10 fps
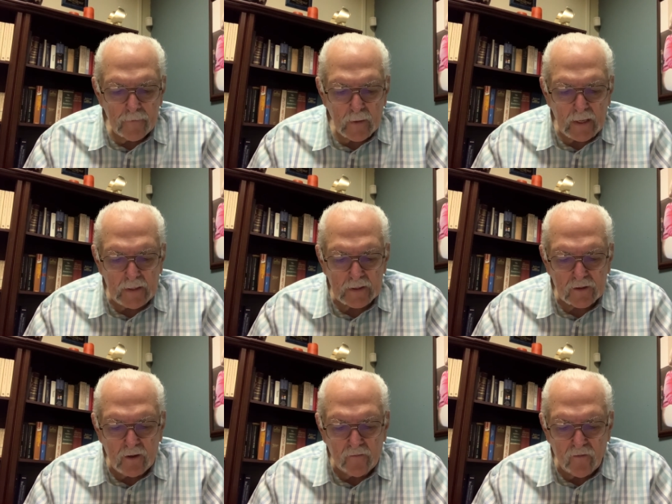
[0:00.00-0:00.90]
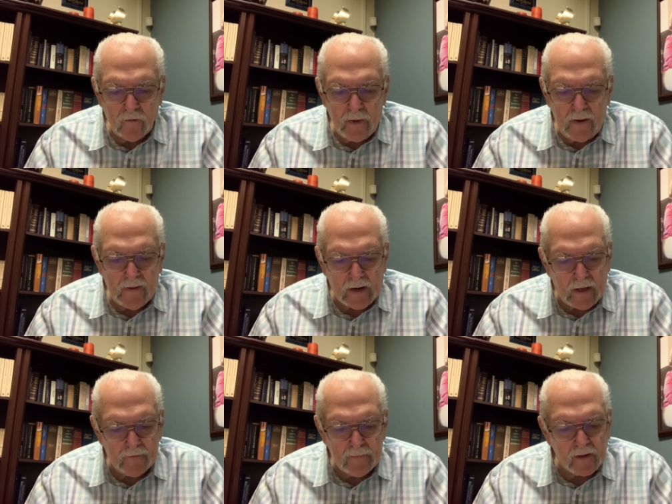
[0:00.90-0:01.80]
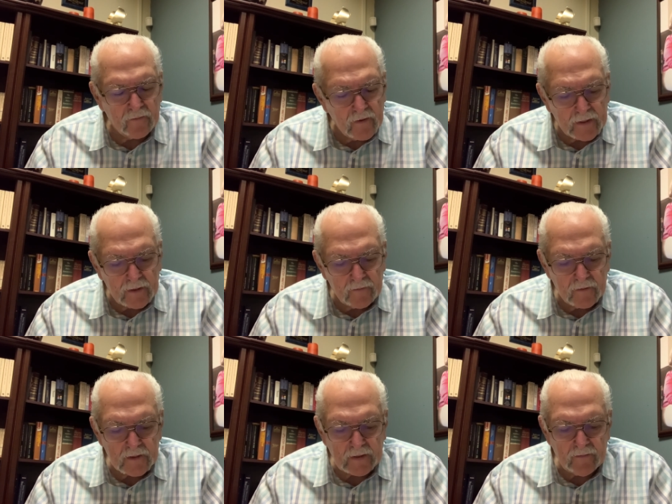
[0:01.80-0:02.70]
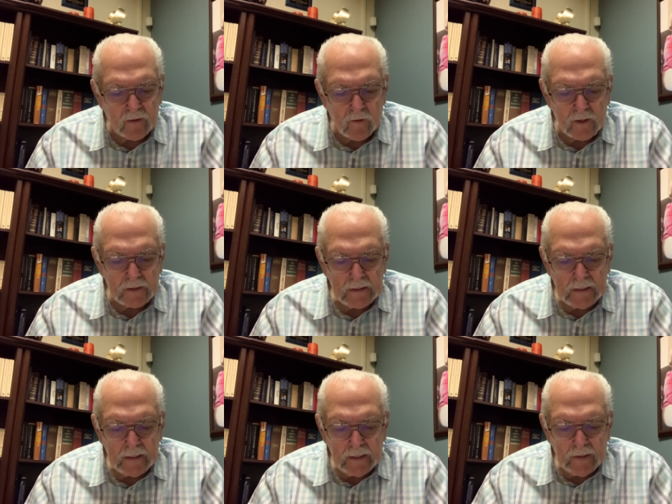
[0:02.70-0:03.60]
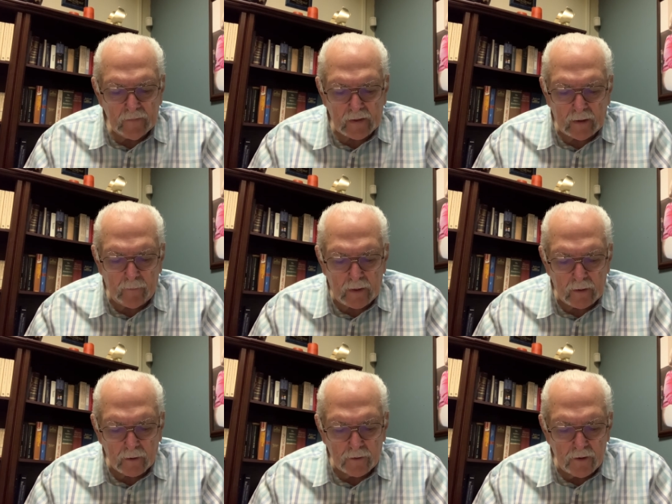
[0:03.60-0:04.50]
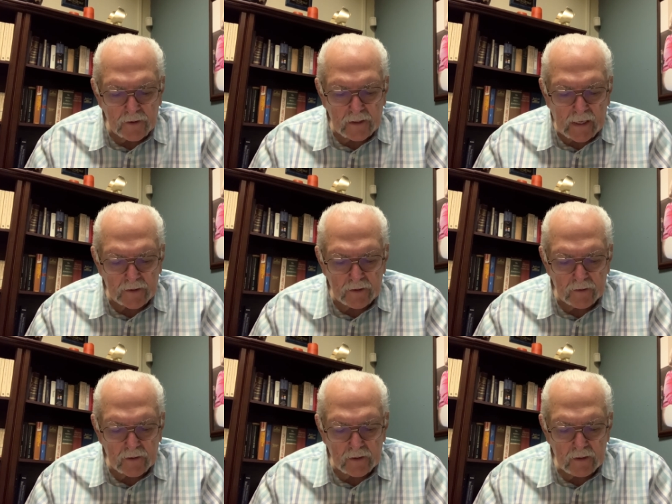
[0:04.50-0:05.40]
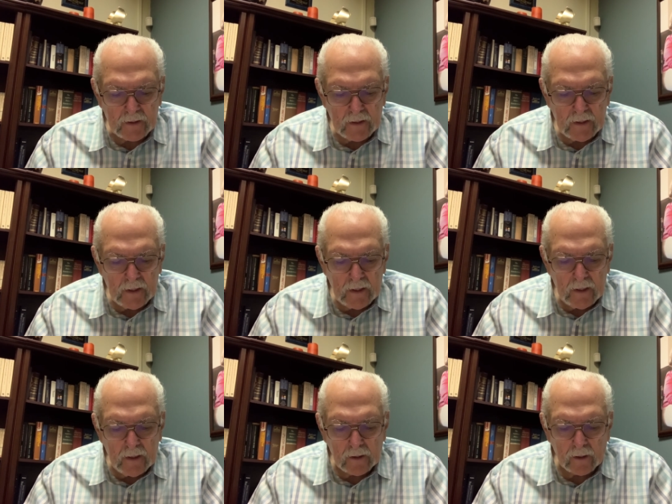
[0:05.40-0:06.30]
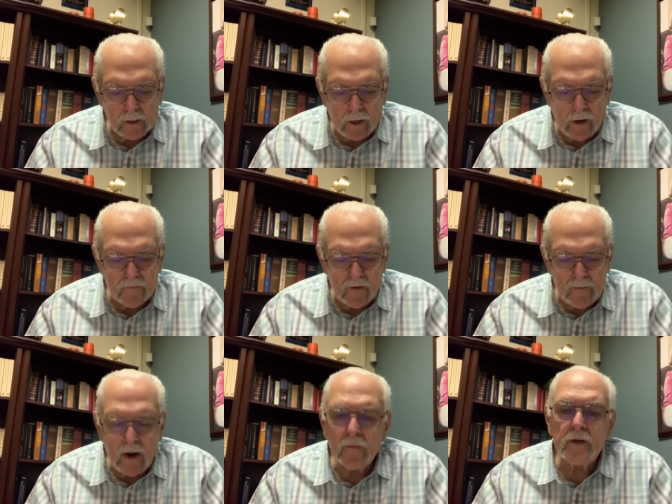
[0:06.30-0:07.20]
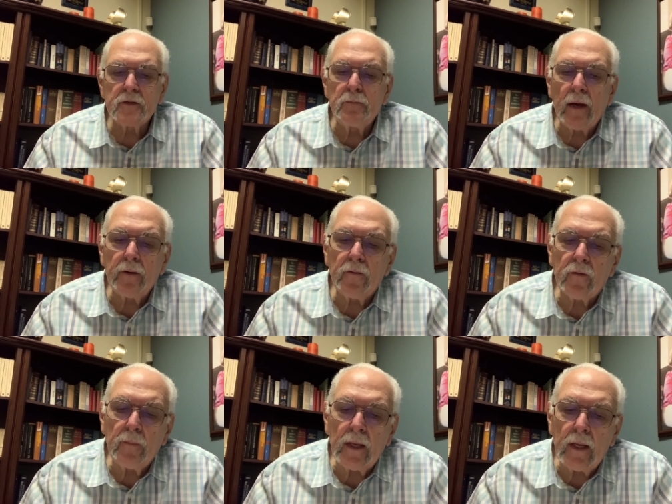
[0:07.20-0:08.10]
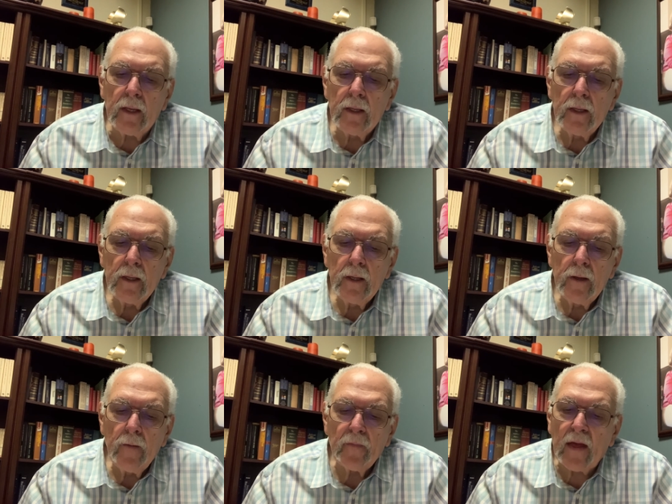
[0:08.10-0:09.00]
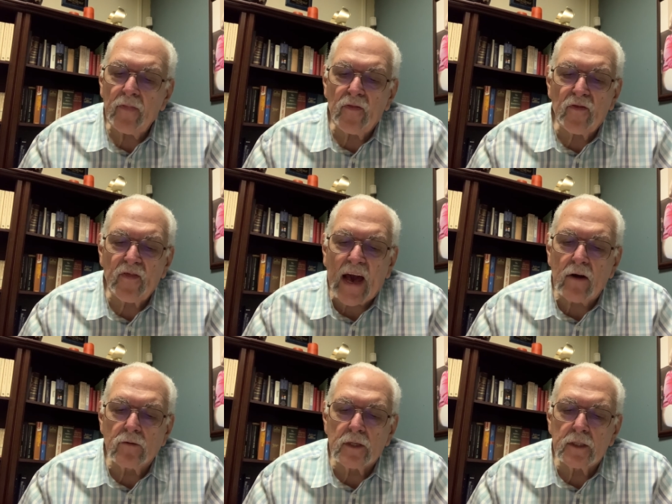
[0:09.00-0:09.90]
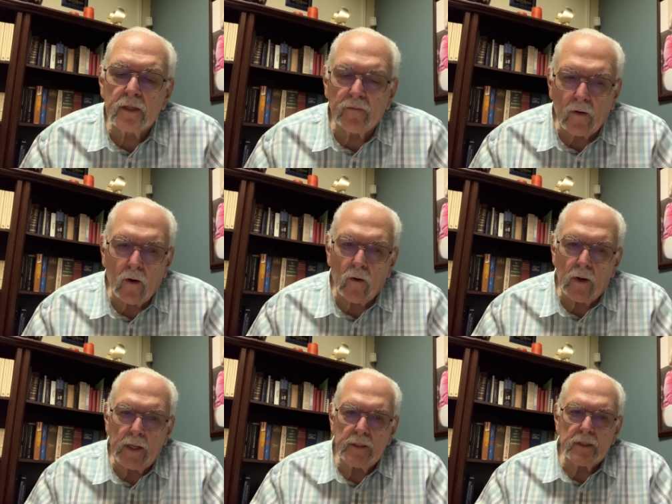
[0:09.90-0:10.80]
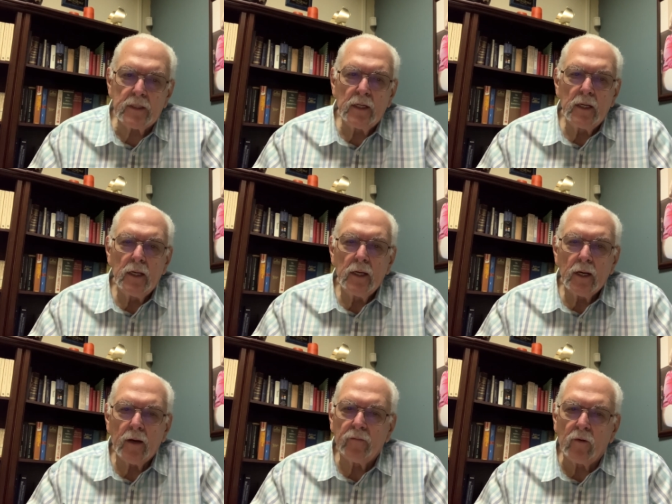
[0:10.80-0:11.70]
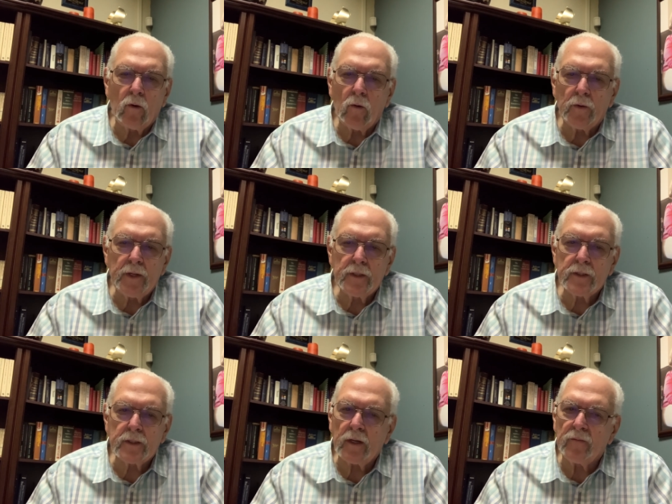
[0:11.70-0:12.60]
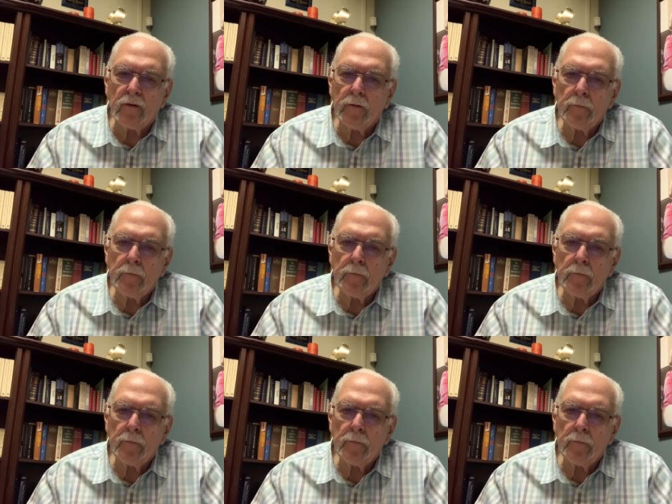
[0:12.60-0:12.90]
It is good for me that I have been afflicted, verse 71, that I may learn your statutes. The law of your mouth is better to me than thousands of coins of gold and silver.